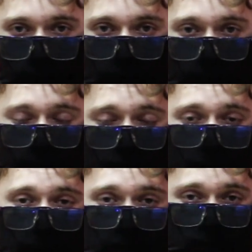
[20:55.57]
a
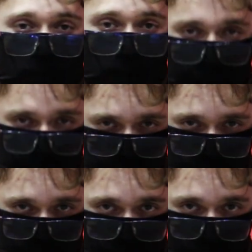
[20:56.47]
high-capacity
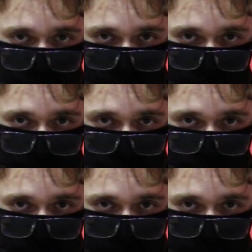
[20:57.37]
magazine,